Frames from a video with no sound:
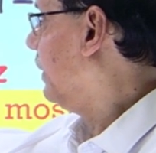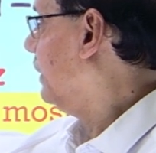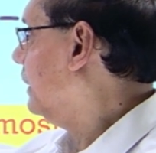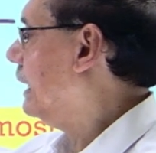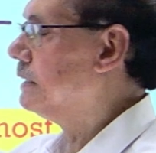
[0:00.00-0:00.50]
in
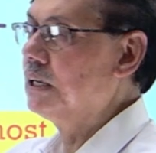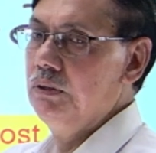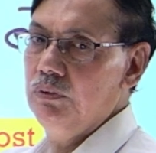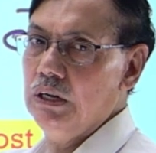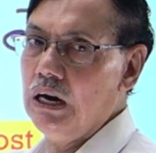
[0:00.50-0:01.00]
the SI
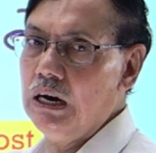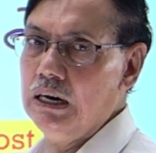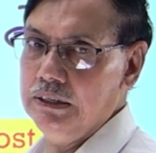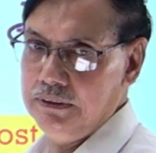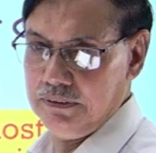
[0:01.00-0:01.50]
unit,
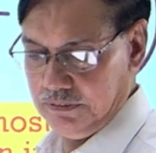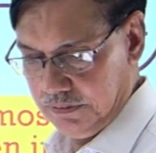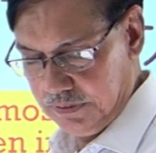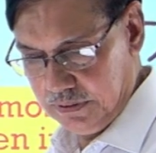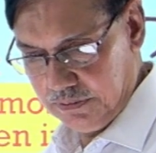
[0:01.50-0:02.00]
hertz,
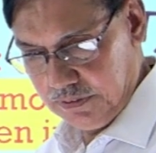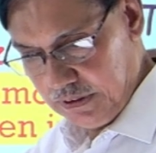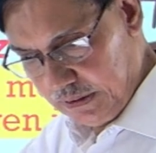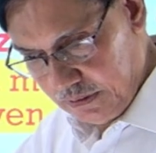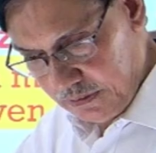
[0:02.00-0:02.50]

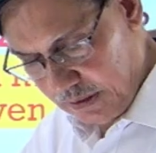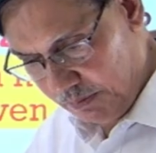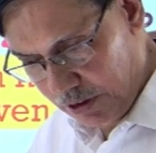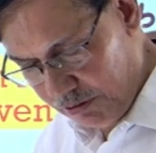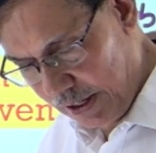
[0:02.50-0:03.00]
number
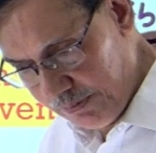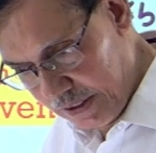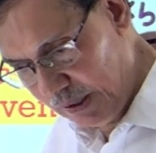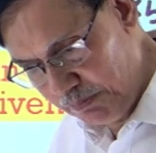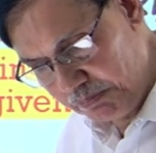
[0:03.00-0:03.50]
of
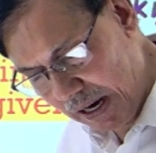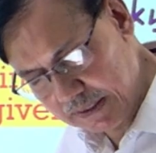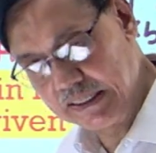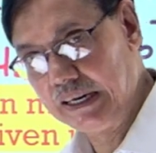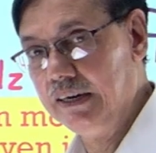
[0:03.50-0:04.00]
vibration per
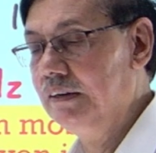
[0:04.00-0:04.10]
second.